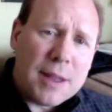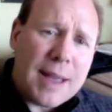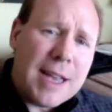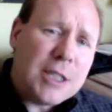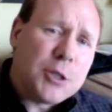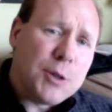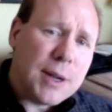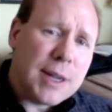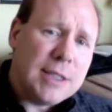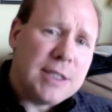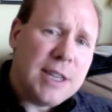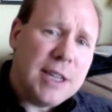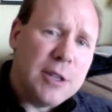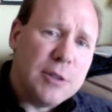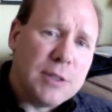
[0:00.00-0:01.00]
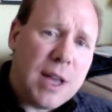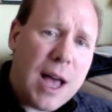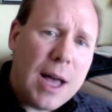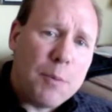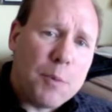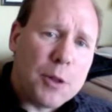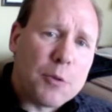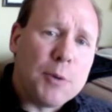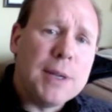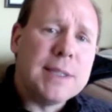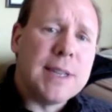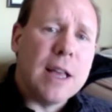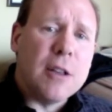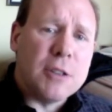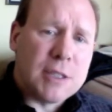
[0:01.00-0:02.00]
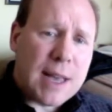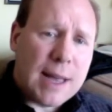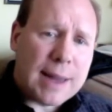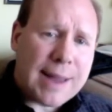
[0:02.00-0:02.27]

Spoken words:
history continues on with resellers kind